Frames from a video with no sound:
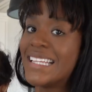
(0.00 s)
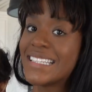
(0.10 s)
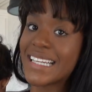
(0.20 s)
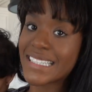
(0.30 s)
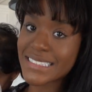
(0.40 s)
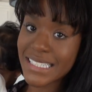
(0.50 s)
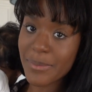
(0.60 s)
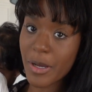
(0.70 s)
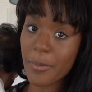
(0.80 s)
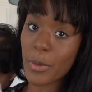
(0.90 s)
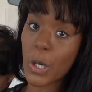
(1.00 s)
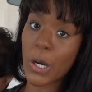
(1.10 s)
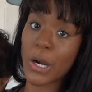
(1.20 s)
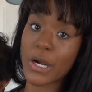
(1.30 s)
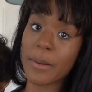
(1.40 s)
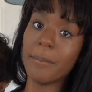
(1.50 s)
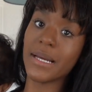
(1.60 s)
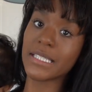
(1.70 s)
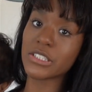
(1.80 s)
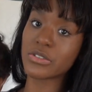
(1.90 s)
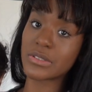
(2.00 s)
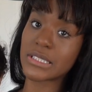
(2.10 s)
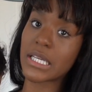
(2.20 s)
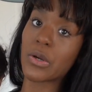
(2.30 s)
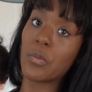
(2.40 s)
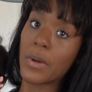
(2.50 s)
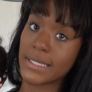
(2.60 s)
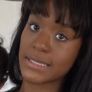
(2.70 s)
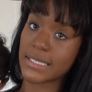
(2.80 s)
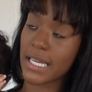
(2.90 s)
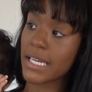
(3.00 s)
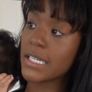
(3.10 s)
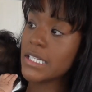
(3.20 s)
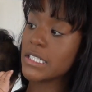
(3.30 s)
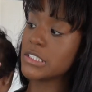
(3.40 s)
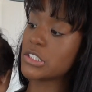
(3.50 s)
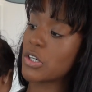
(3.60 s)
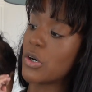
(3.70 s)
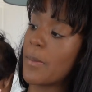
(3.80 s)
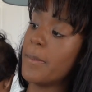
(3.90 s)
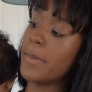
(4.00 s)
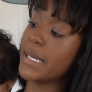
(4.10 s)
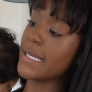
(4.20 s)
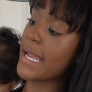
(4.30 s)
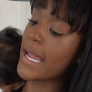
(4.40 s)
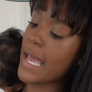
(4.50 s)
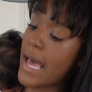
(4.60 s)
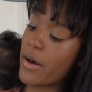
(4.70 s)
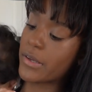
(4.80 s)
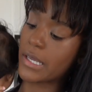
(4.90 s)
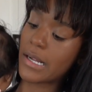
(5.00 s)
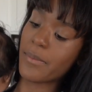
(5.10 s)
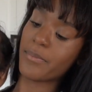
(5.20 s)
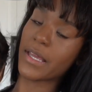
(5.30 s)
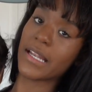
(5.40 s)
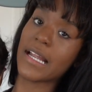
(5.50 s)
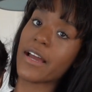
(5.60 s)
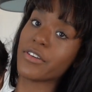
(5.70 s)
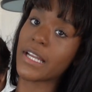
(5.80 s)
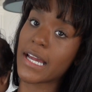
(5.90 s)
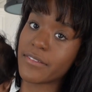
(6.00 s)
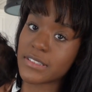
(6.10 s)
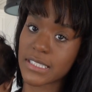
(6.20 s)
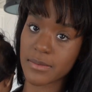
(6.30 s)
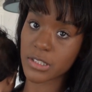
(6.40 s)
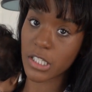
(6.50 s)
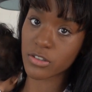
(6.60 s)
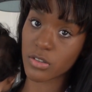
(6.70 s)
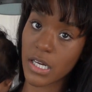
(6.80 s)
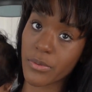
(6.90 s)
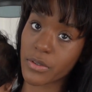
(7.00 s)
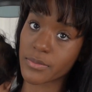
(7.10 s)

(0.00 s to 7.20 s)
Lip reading: The days that I pump are Monday, Tuesday, Wednesday. So Monday I'll get up, and every day I have the same schedule. I work